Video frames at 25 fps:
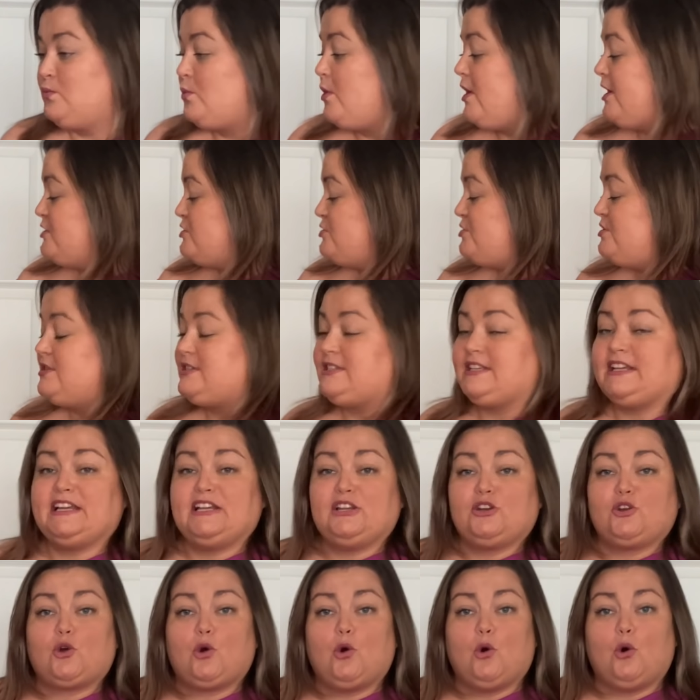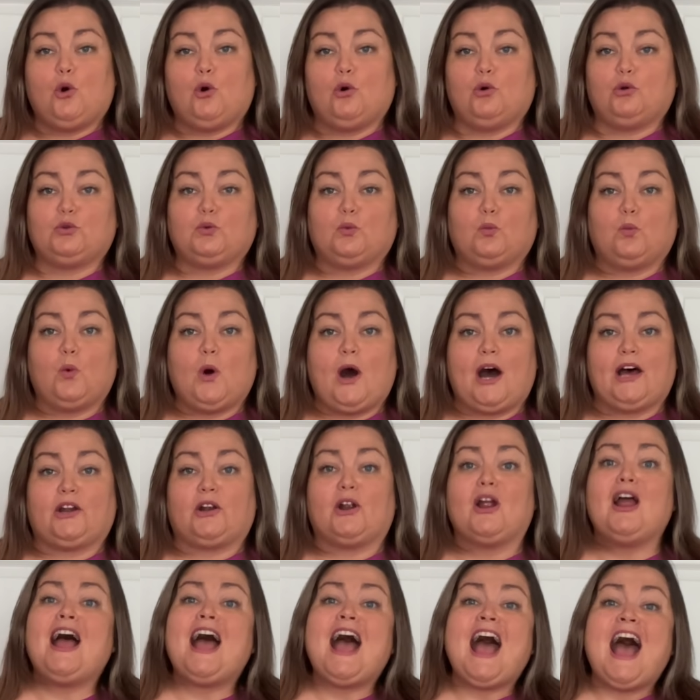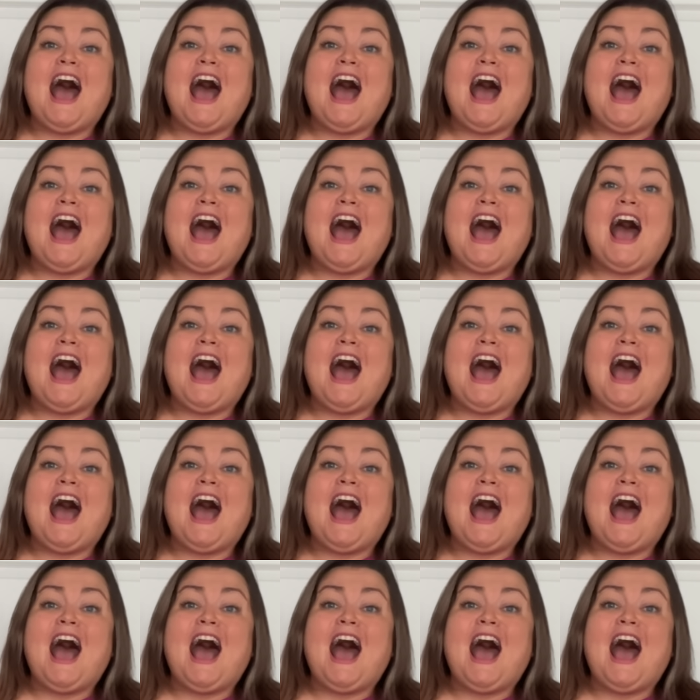wash this in cold water.